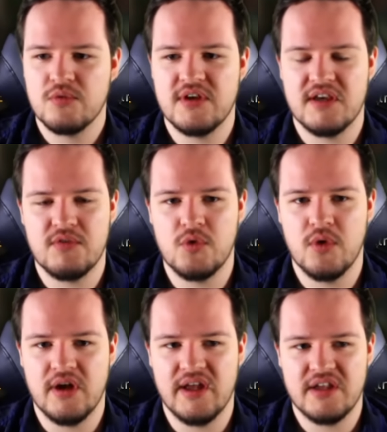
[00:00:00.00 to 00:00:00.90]
to give
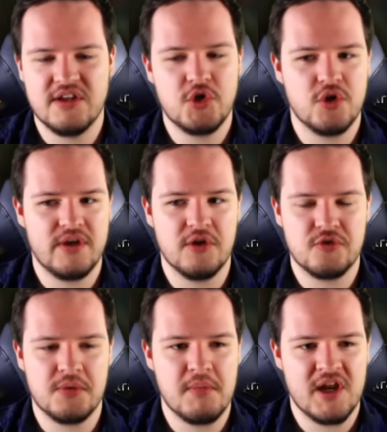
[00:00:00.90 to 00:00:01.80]
you additional
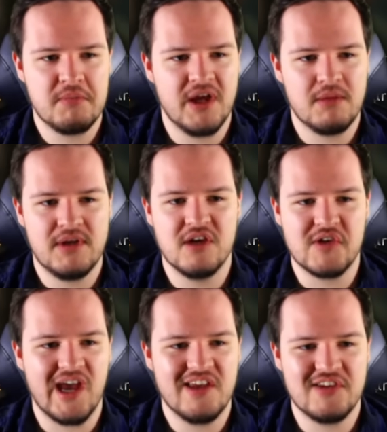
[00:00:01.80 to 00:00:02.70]
heals from the medic bag because
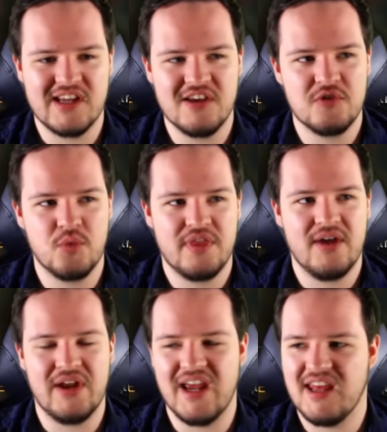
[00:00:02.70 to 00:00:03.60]
as it is,
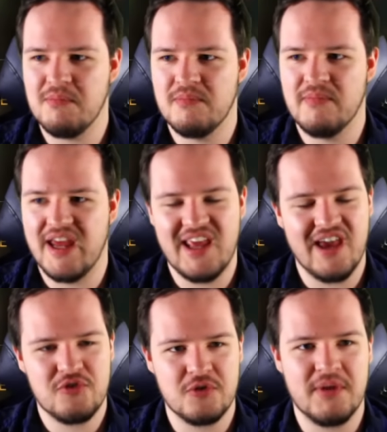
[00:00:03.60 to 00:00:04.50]
without any
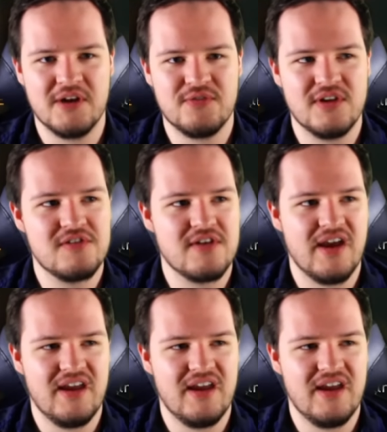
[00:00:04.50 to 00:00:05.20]
extra benefits,